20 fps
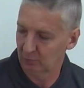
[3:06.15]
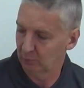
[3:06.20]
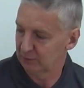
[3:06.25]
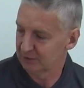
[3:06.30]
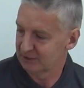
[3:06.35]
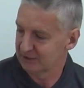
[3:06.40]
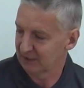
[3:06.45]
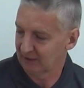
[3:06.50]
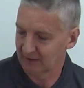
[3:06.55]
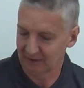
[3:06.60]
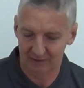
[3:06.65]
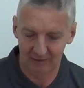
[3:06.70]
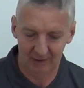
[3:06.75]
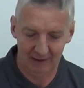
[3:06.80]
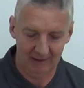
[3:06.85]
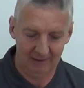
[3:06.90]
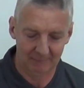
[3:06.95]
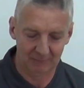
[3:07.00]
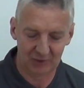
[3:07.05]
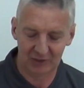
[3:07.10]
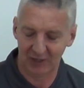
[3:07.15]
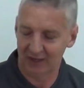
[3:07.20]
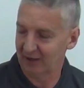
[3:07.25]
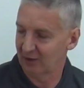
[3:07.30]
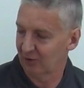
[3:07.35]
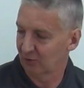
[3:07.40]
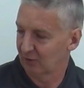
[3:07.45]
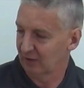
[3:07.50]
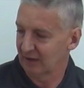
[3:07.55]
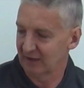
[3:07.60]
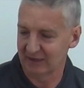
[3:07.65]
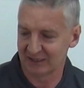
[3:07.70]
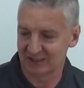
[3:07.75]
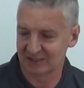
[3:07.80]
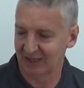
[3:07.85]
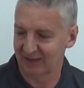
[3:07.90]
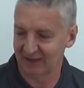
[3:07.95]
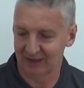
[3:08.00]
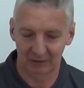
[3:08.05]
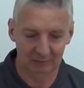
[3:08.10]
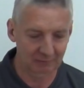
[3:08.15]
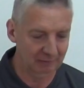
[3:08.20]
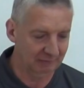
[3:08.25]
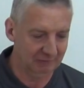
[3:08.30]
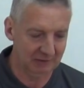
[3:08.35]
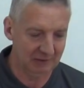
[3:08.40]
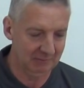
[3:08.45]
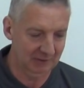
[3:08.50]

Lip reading: I would say the 10 or extended like 15